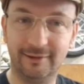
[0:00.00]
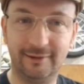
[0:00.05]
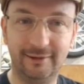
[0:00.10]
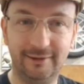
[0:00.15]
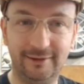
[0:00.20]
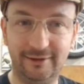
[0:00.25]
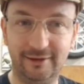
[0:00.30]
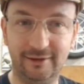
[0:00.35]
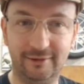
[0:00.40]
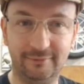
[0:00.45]

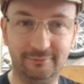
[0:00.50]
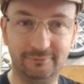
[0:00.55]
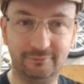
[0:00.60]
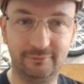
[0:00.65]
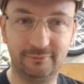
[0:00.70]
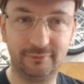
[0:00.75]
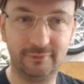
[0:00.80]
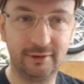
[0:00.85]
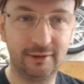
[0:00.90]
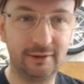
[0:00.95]
Yeah,
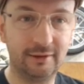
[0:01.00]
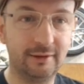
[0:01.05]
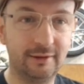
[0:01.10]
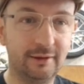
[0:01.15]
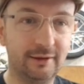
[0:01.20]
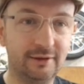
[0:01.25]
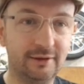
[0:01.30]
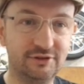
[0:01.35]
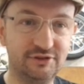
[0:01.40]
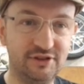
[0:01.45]

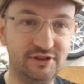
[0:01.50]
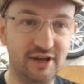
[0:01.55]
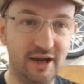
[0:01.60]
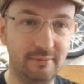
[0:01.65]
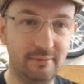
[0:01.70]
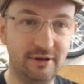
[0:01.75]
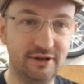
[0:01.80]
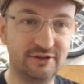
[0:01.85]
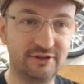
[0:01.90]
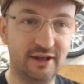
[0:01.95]

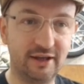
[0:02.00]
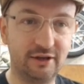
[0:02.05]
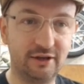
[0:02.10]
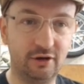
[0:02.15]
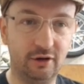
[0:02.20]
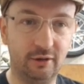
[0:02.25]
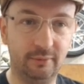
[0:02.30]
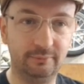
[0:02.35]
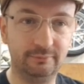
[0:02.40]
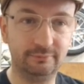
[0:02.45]
jammy as they
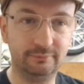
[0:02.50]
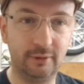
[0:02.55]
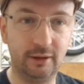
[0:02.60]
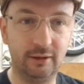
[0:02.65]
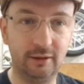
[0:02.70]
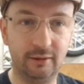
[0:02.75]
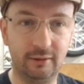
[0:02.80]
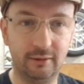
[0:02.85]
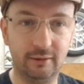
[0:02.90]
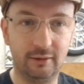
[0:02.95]
come.
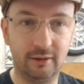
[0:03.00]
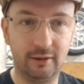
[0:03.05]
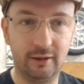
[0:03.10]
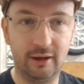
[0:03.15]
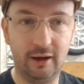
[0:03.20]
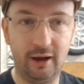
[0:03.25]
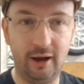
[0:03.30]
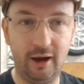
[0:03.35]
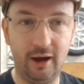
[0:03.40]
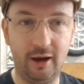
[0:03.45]

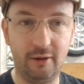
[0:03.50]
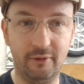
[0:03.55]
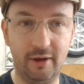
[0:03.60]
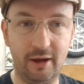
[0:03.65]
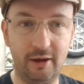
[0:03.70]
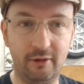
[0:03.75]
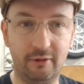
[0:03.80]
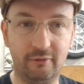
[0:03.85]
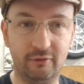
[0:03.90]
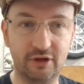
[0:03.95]
Oh
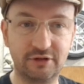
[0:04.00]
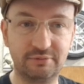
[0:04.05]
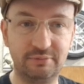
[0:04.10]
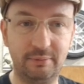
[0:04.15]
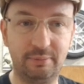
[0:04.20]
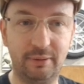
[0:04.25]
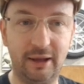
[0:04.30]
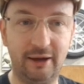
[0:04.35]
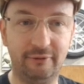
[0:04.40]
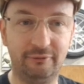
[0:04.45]
no, I've lost my
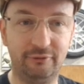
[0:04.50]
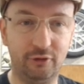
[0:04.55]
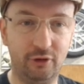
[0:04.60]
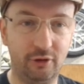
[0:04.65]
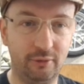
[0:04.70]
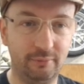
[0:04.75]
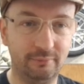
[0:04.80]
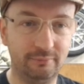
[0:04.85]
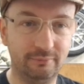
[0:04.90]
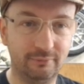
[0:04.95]

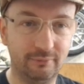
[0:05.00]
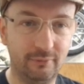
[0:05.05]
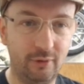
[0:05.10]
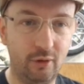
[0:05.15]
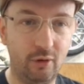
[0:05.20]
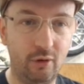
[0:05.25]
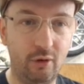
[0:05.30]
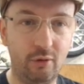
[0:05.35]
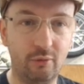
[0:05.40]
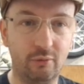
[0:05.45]
platform.
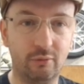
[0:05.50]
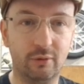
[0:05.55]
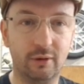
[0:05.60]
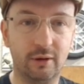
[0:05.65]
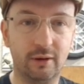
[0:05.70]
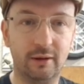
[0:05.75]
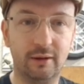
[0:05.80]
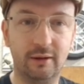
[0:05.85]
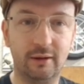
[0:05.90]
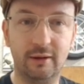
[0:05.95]
Oh,
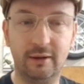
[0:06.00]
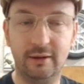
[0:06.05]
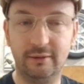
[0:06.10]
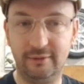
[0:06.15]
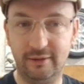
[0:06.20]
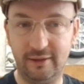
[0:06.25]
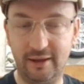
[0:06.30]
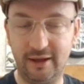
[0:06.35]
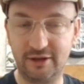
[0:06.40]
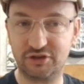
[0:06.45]

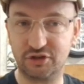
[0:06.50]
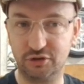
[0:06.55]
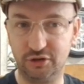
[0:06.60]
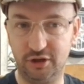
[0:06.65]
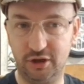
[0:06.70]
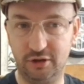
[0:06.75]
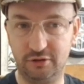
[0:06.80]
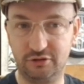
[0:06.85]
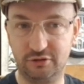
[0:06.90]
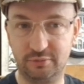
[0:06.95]
now that's
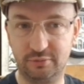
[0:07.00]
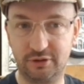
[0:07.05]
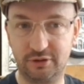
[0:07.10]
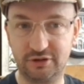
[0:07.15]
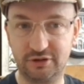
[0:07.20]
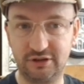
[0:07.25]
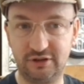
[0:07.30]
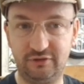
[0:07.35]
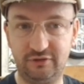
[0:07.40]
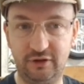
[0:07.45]
unusual
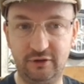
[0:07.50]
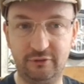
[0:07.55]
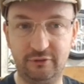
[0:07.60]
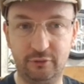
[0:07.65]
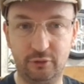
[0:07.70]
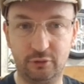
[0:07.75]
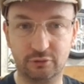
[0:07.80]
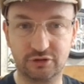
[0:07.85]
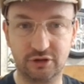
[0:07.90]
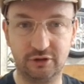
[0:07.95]
because if you
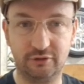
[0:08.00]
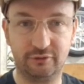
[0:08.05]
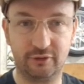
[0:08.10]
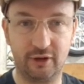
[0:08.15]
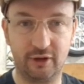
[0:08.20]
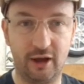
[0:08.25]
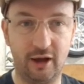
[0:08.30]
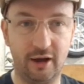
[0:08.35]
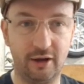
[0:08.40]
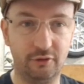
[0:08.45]
fall too
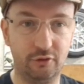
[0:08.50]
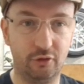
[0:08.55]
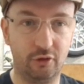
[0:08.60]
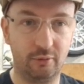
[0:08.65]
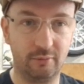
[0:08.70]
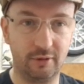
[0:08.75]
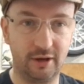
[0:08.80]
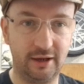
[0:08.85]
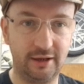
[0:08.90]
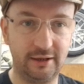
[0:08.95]
far,
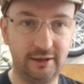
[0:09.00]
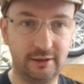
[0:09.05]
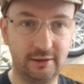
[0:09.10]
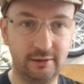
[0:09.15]
normally